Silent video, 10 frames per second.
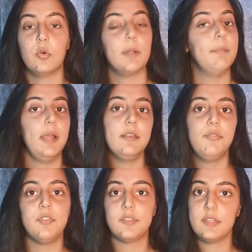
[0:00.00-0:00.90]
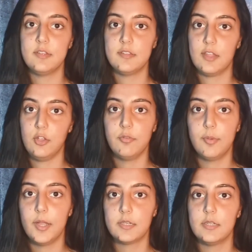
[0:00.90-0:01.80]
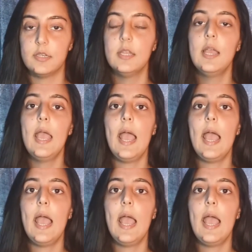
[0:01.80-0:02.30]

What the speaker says: or compare different settings that you've worked in